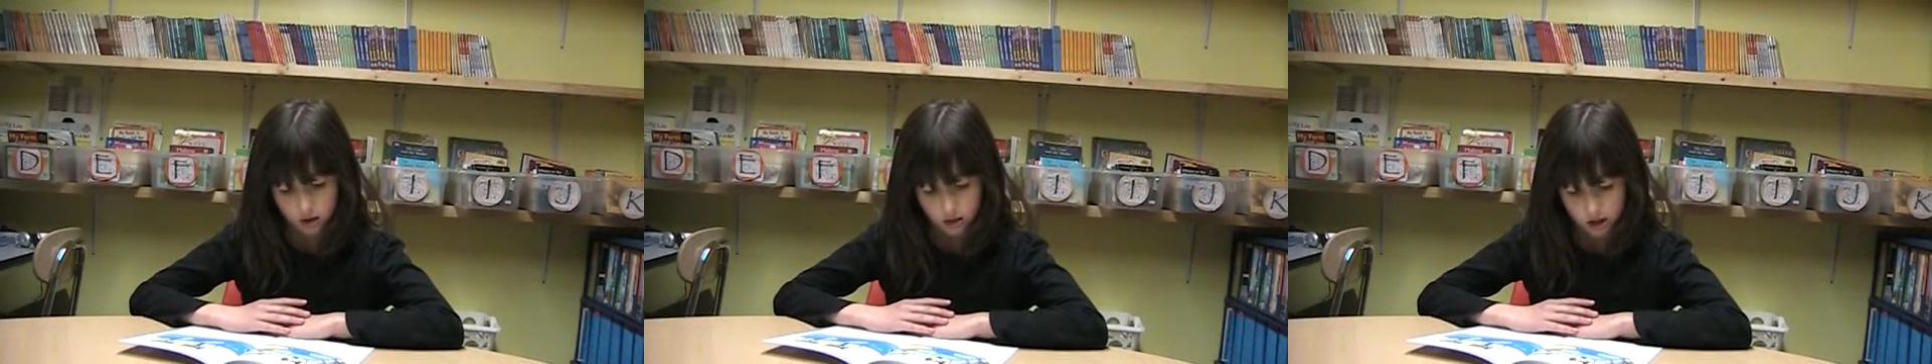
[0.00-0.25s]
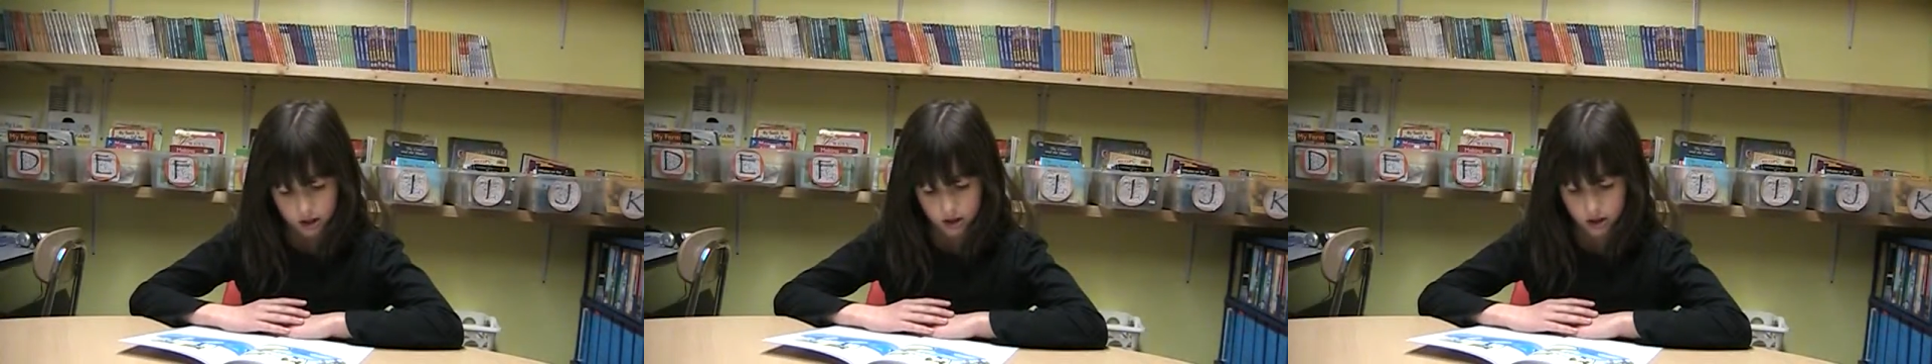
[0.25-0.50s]

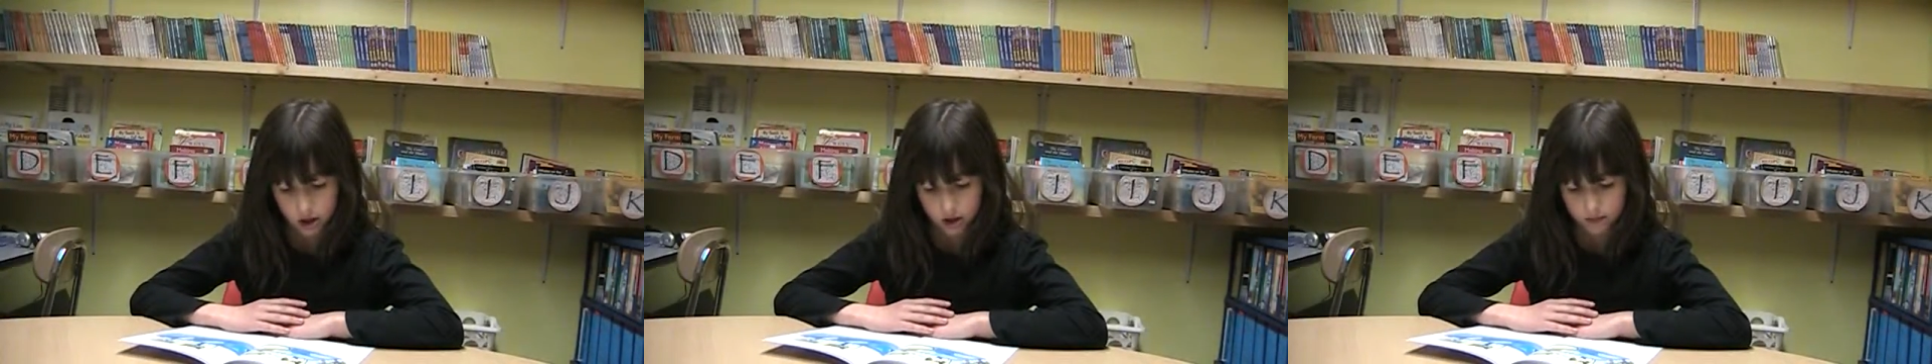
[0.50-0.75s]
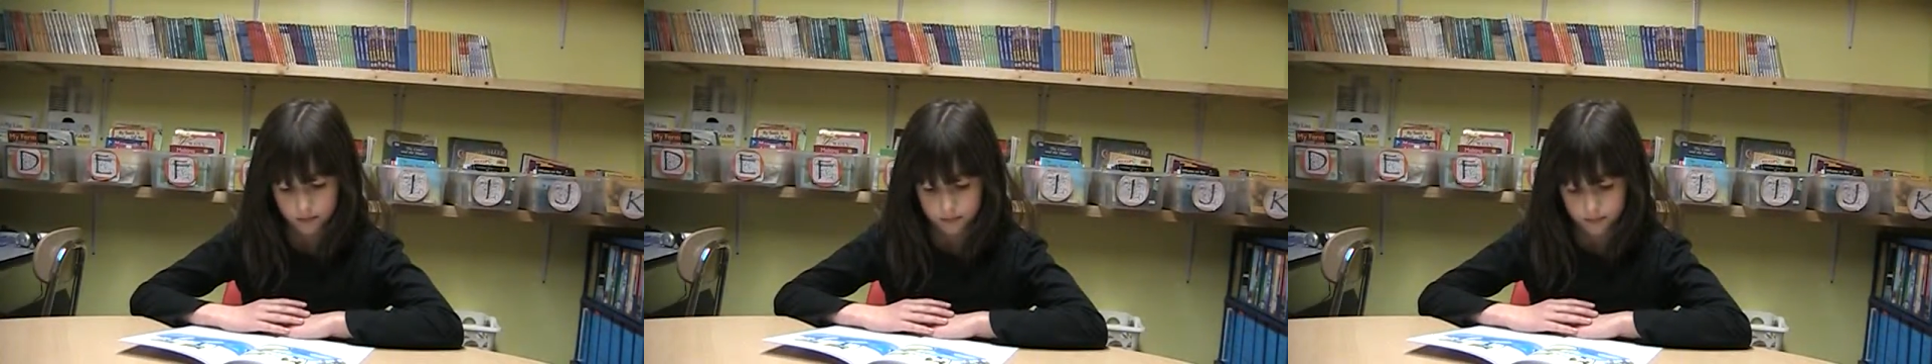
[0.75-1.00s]
They like
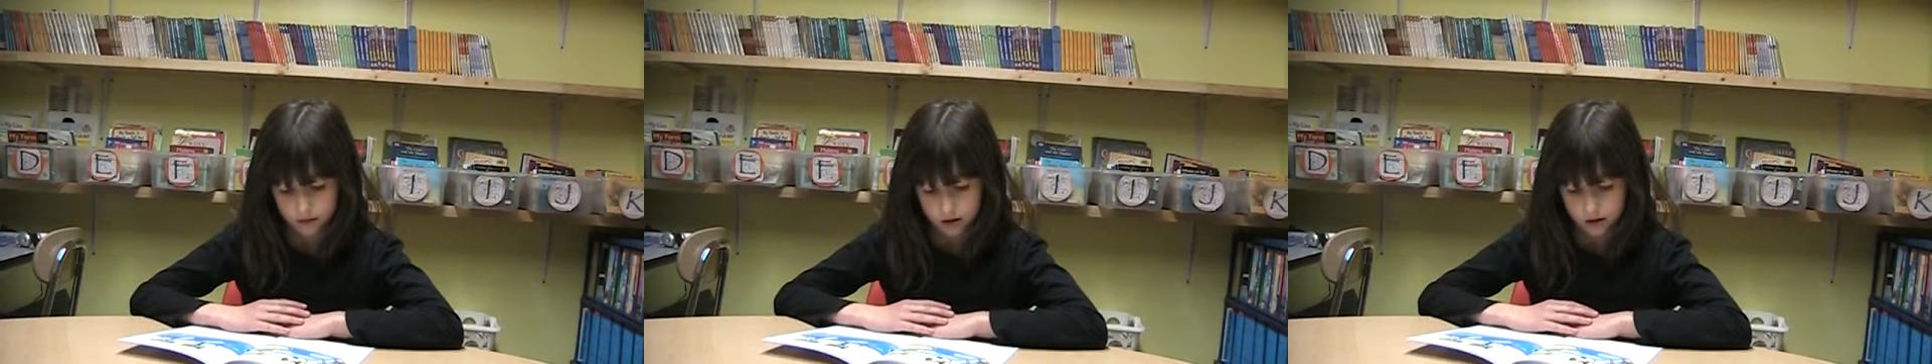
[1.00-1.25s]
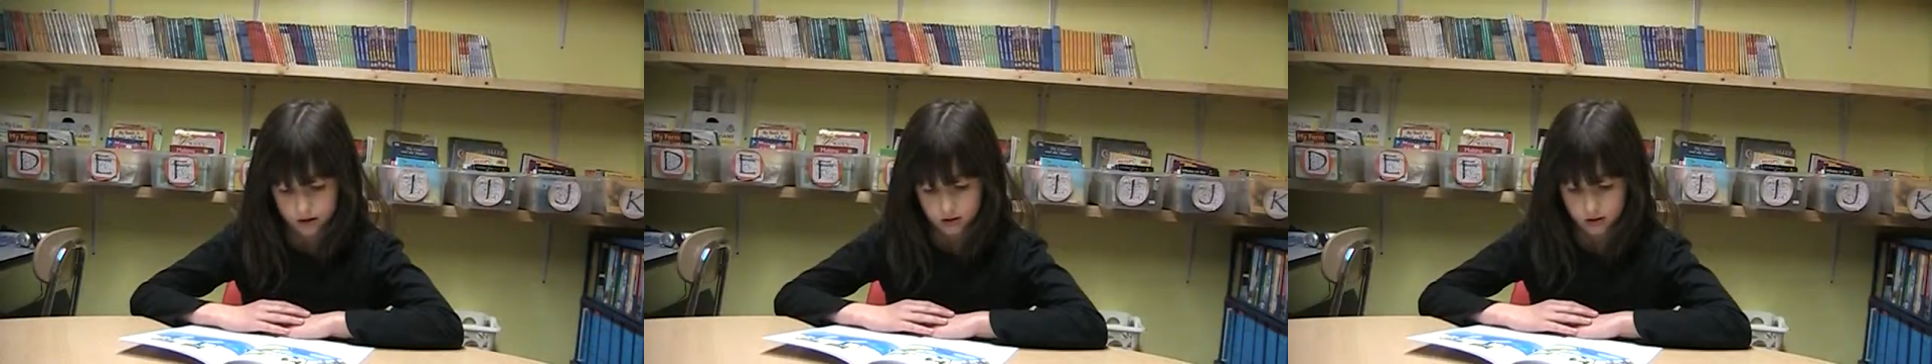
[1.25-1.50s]

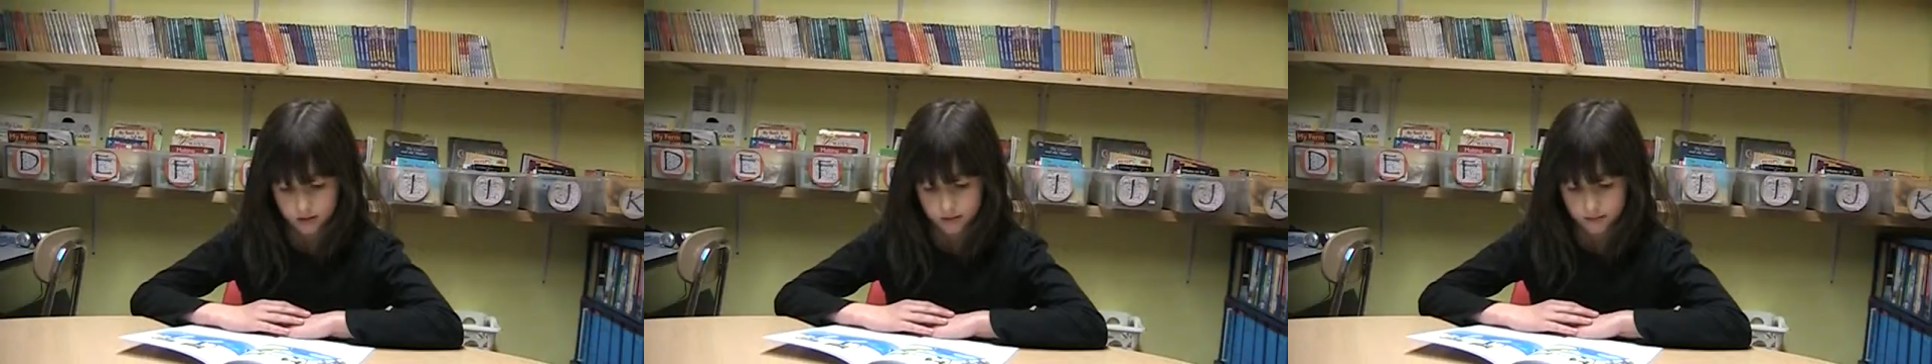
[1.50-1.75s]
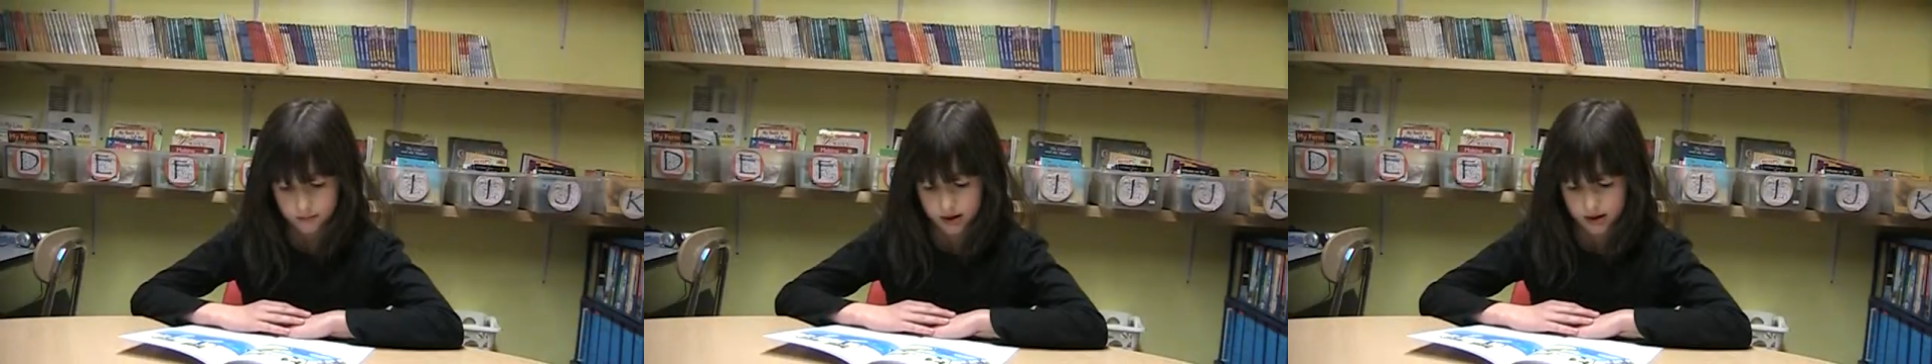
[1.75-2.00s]

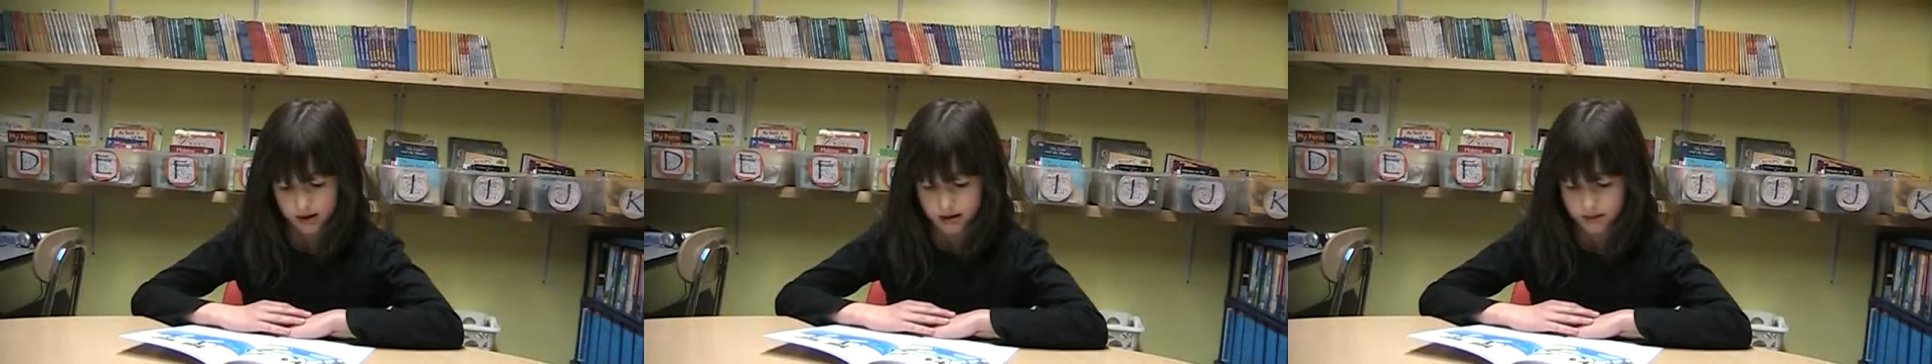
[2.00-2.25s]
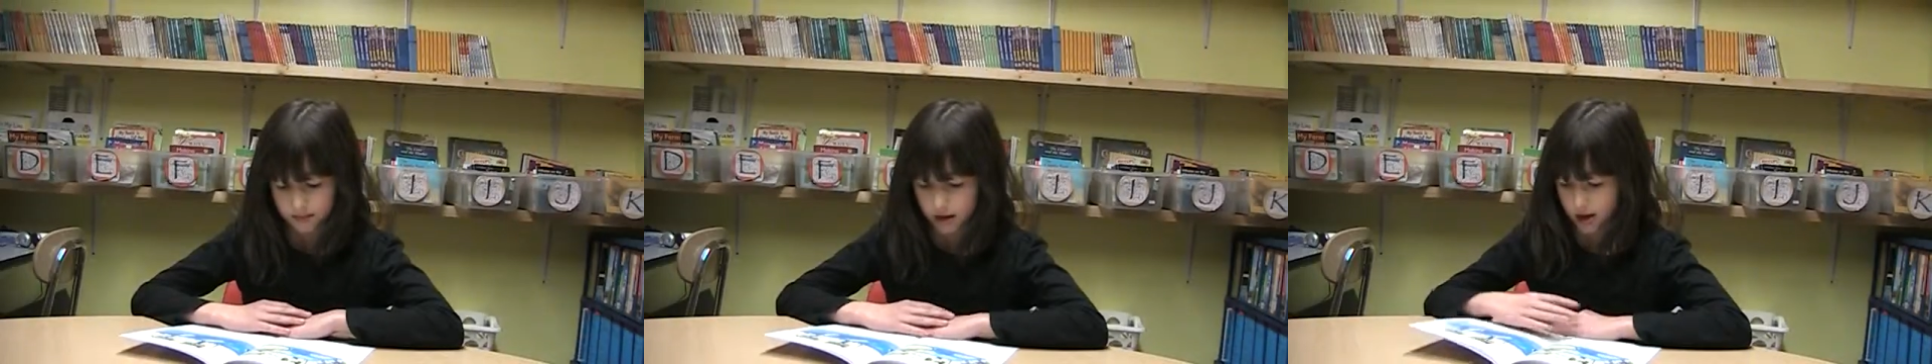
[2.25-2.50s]
Pete's
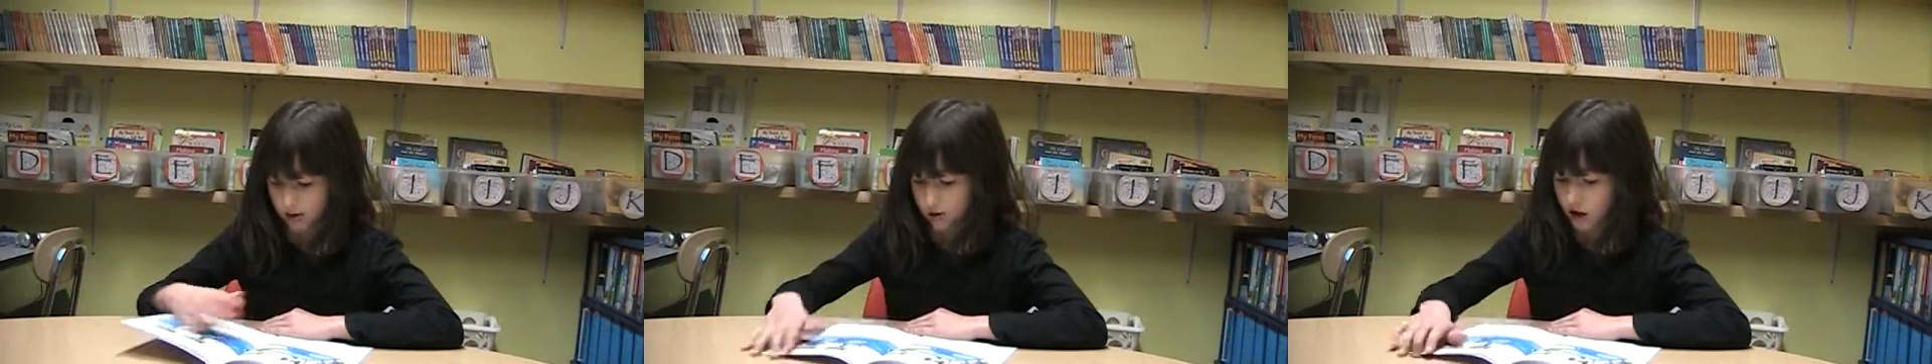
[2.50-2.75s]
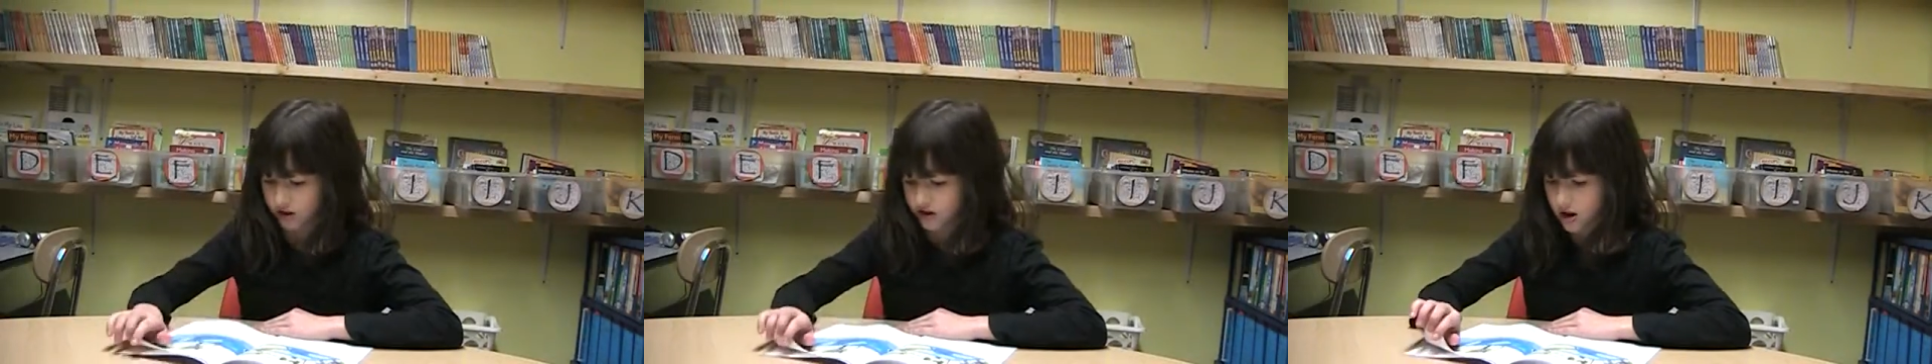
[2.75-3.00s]
big
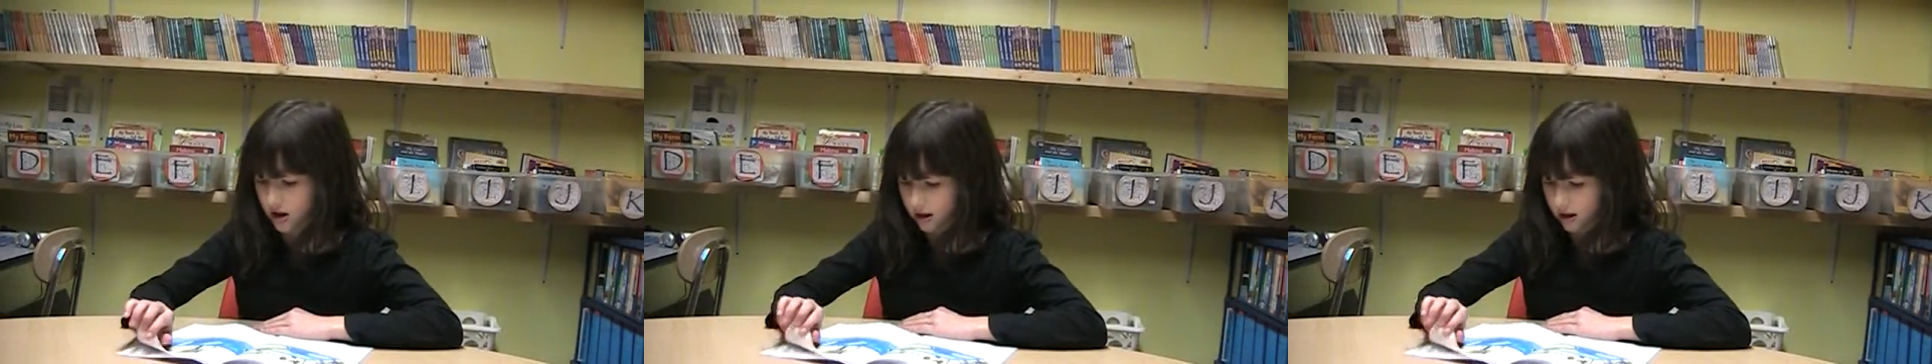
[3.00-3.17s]
lunch.